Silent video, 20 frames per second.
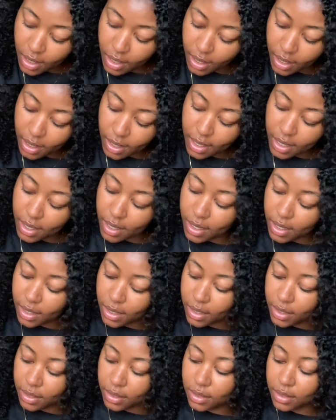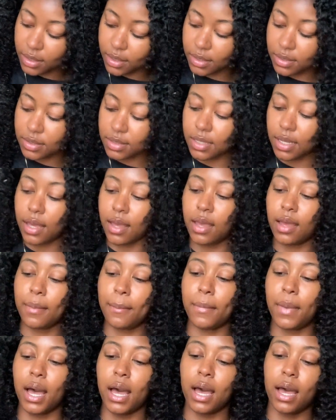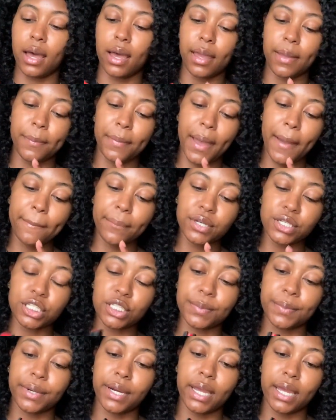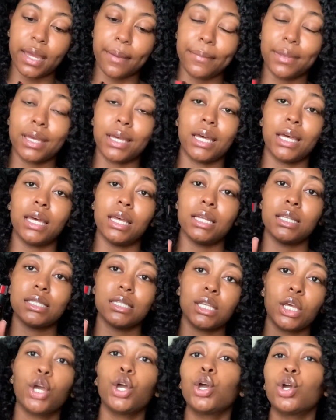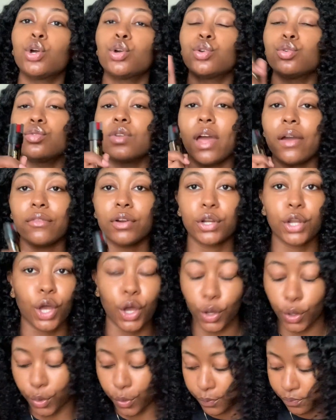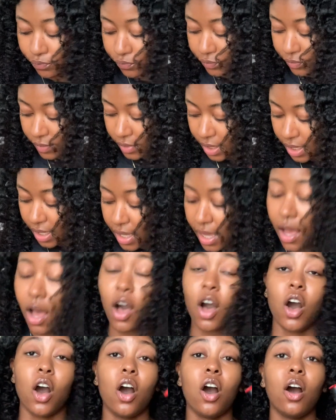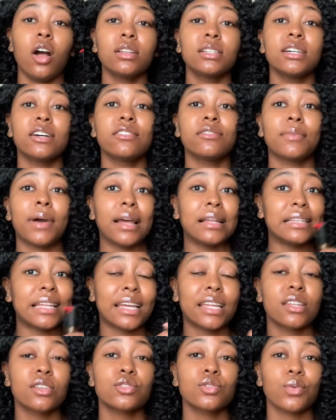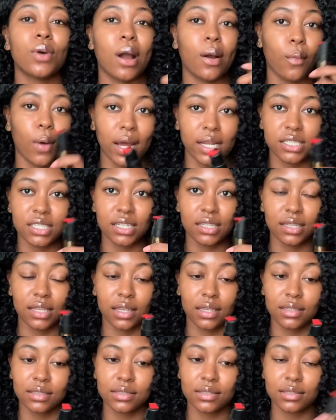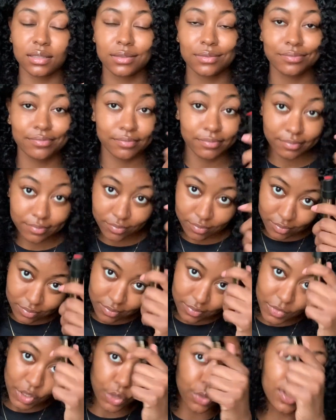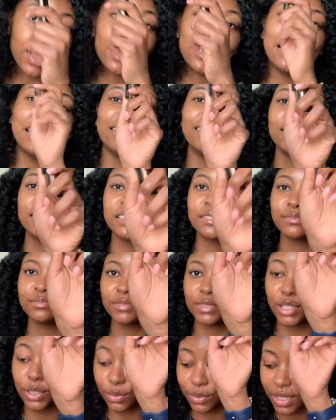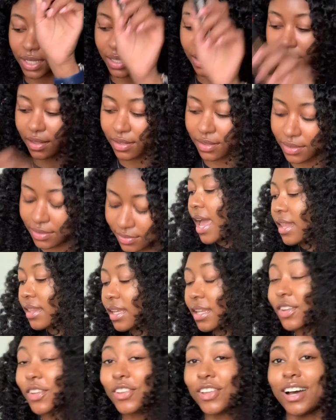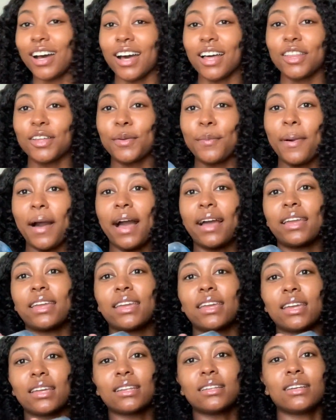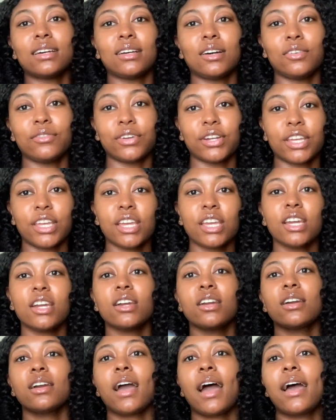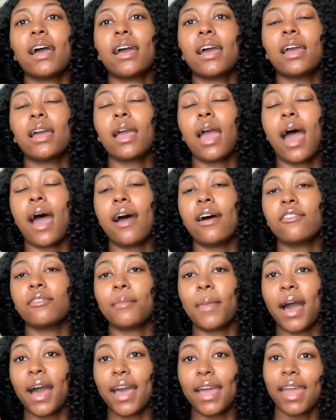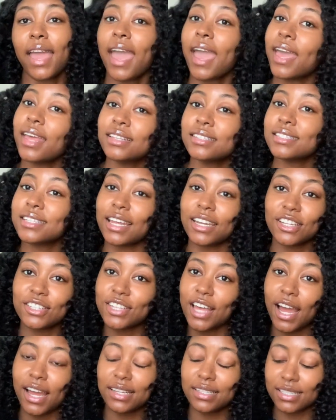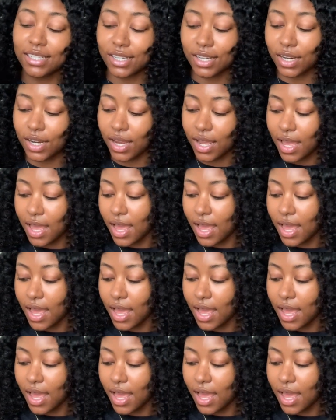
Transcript: and my pepper spray, because you never know. All of my ladies who are watching this, you need. And then on the other pocket over here, I have my hand sanitizer,